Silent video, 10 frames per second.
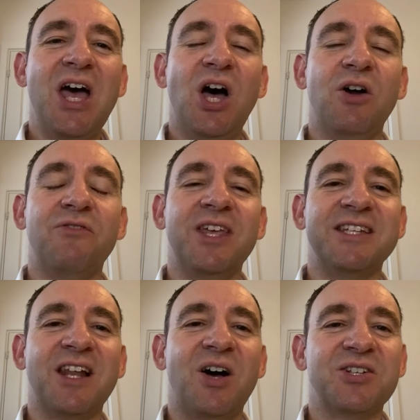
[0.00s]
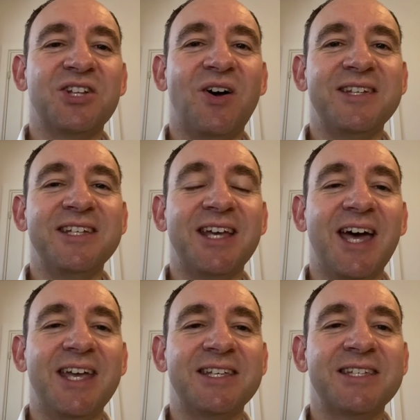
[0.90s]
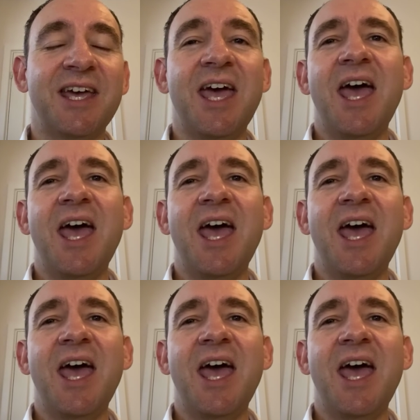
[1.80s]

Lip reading: over these last 90 days.